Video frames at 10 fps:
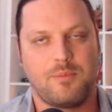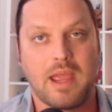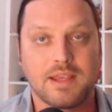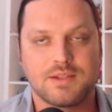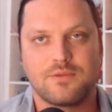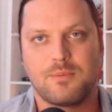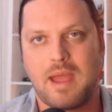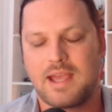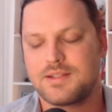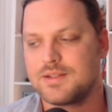base of the
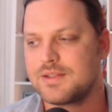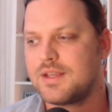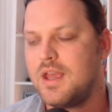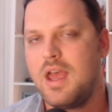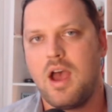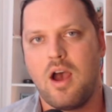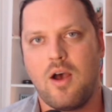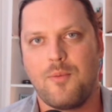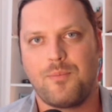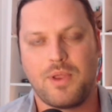masses,
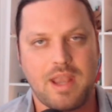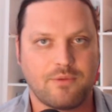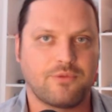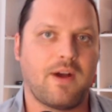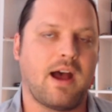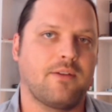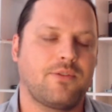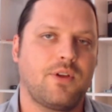but never five.